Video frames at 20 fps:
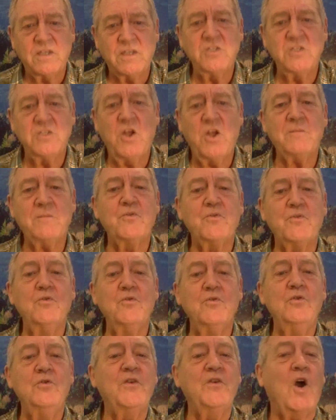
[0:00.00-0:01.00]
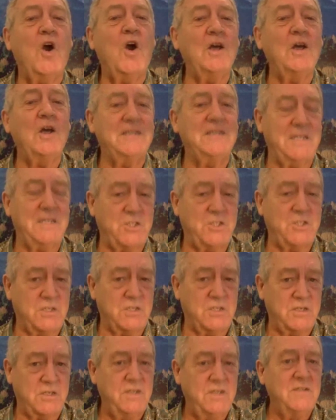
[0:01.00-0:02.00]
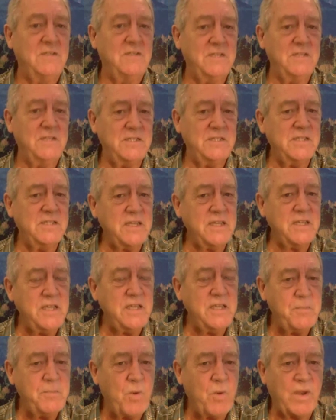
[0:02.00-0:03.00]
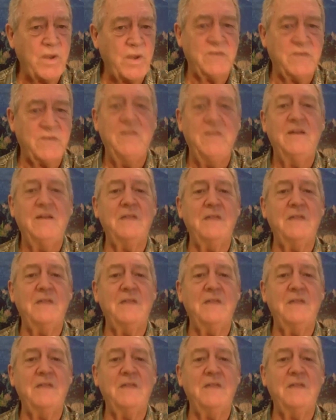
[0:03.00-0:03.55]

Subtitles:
does not prove causation. This is the key point.